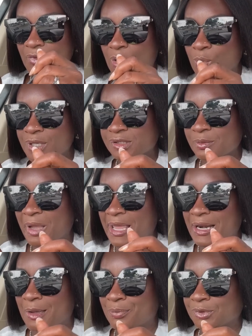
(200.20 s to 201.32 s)
Where's the
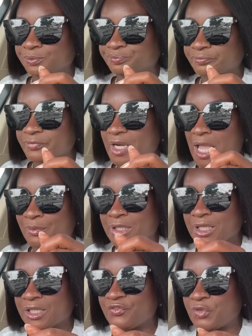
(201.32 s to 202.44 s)
pineapple? I'm
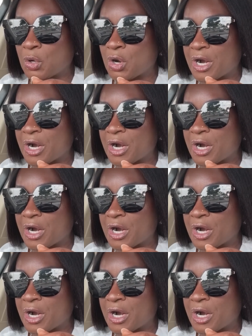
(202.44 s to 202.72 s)
looking for